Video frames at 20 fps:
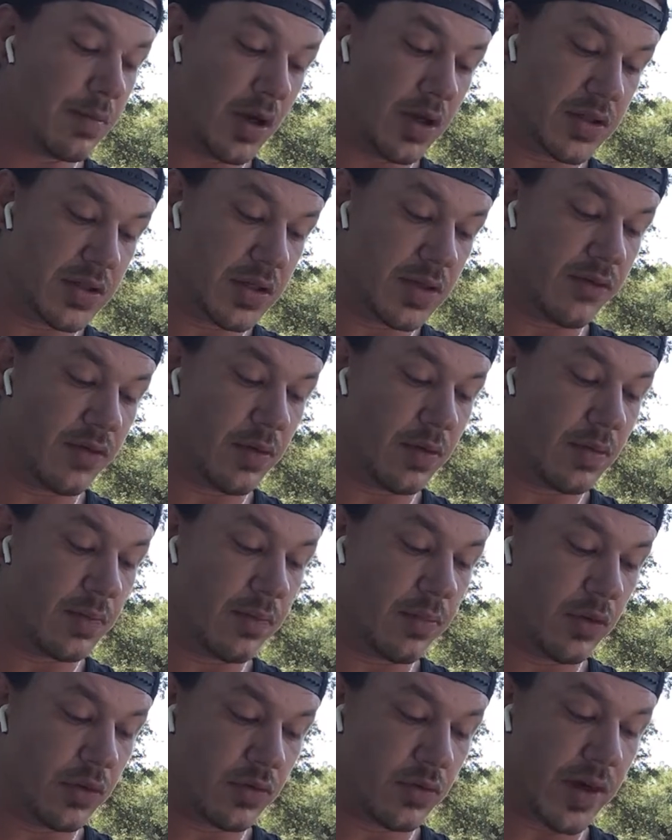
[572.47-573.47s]
positive
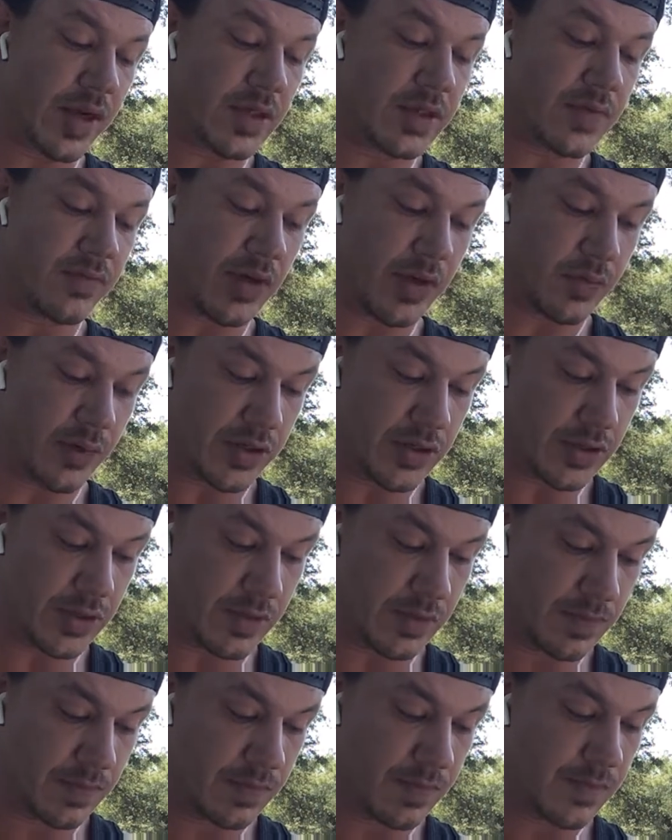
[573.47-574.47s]
polarized
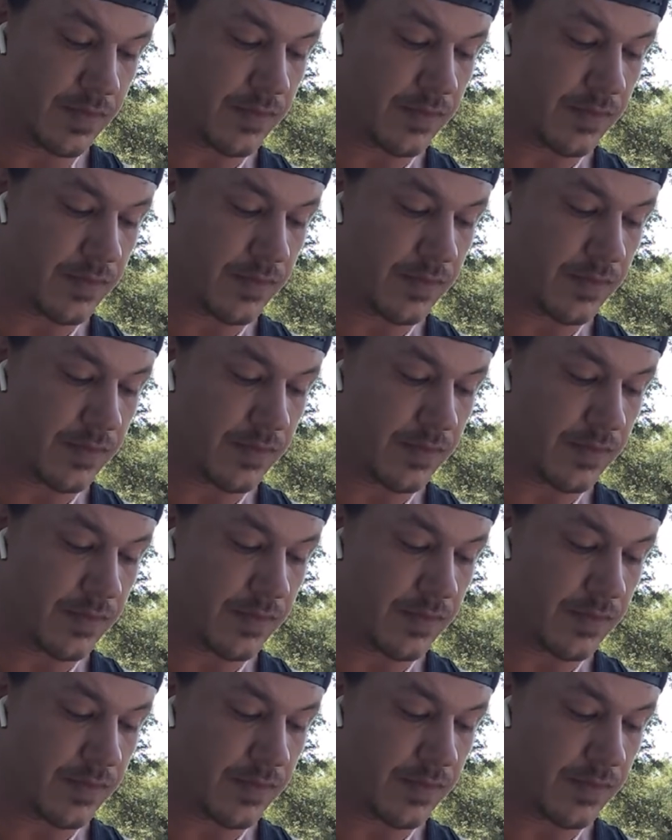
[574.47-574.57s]
vibration.